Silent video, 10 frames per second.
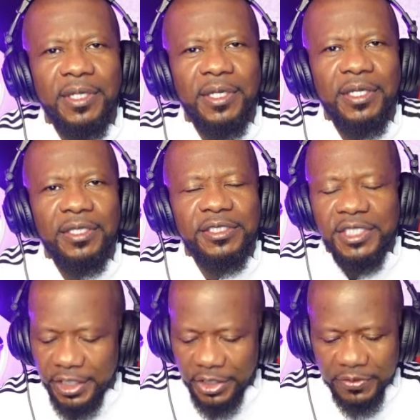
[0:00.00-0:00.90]
She
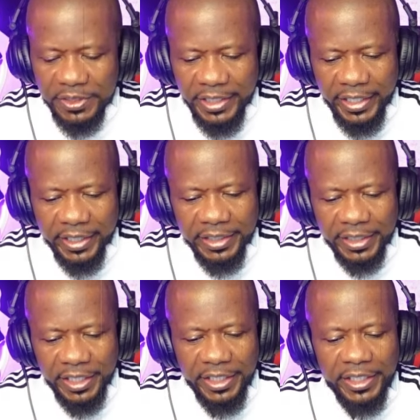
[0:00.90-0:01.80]
hit on DL
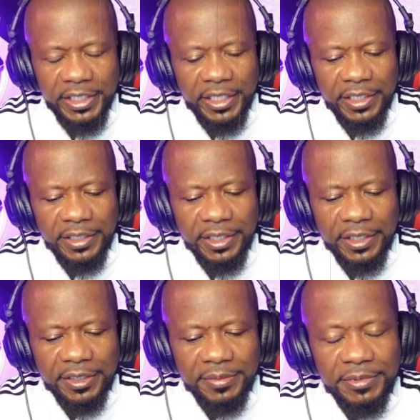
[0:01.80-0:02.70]
again, and
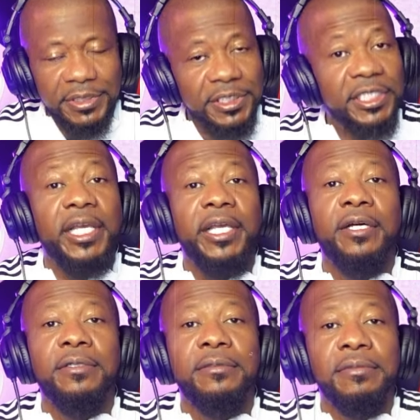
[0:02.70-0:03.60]

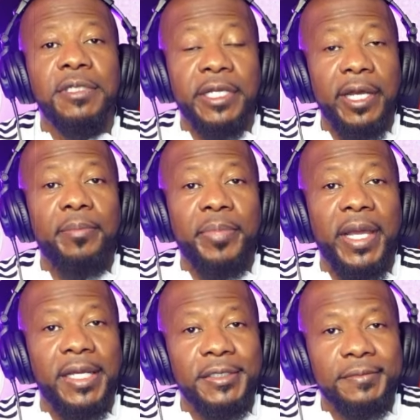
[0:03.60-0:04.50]
DL clapped back.
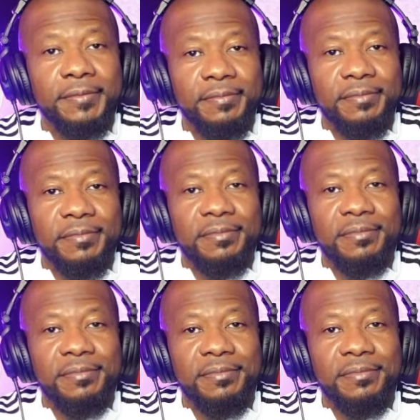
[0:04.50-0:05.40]

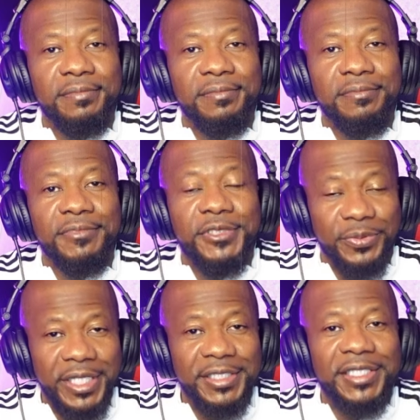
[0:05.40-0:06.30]
So
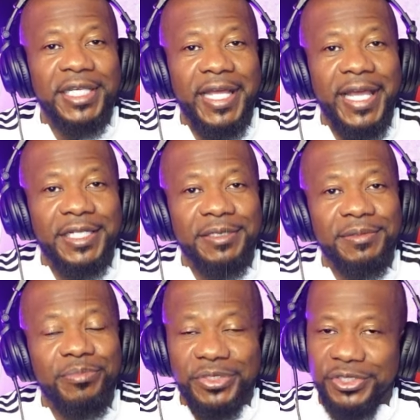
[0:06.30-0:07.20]
let's get at it.
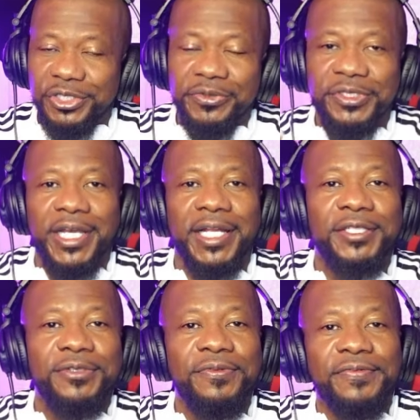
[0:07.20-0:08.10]
But you know what you got to
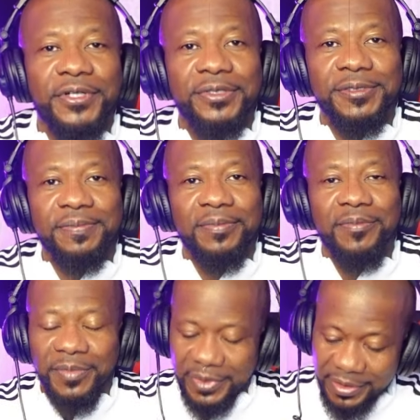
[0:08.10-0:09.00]
do first.
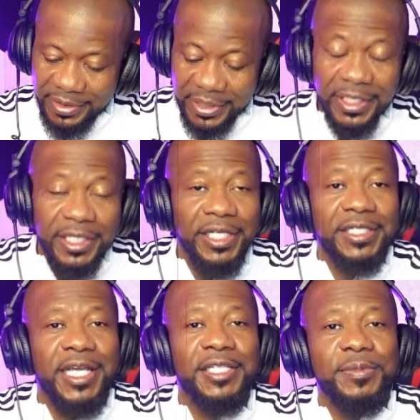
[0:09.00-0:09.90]
Hit
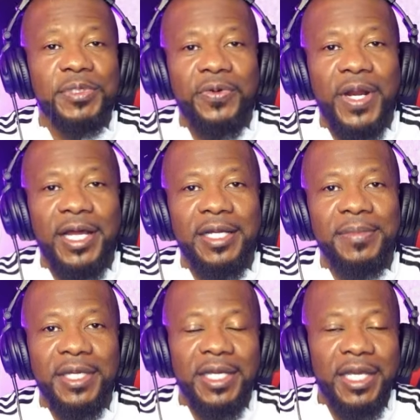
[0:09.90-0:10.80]
that subscribe
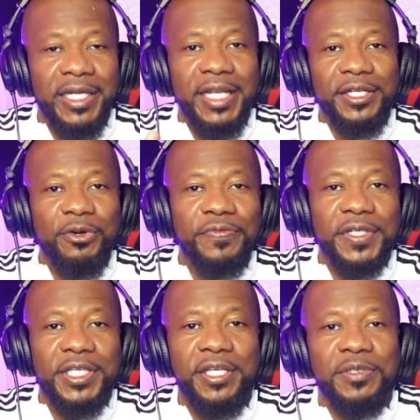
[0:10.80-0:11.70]
and that
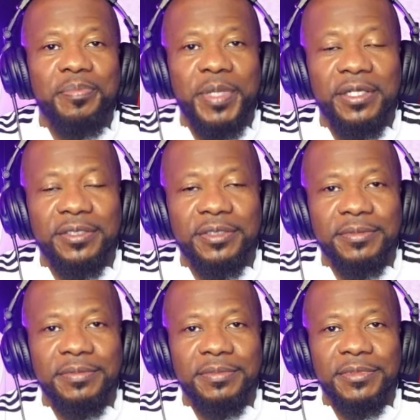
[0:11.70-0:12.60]
notification bell.
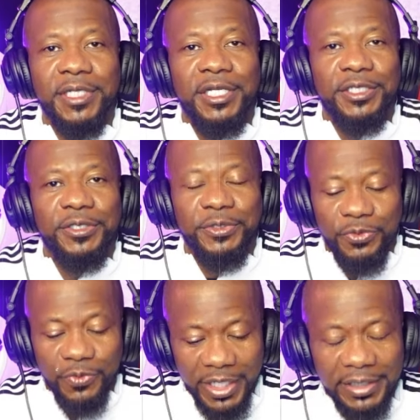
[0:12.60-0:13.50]
To do
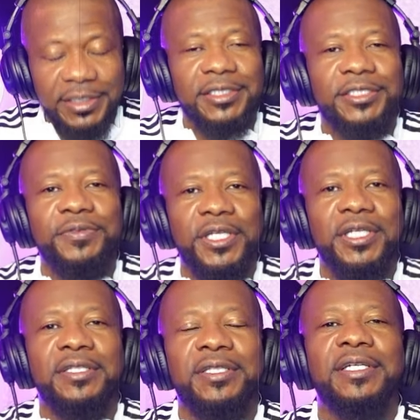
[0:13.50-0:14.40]
what? To get
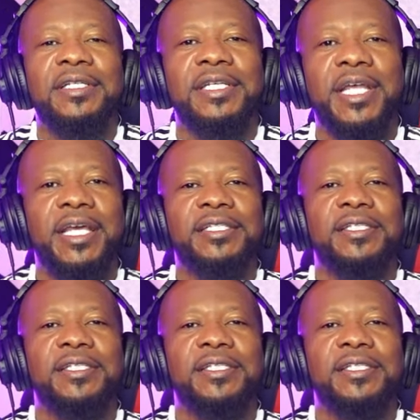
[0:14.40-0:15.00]
the next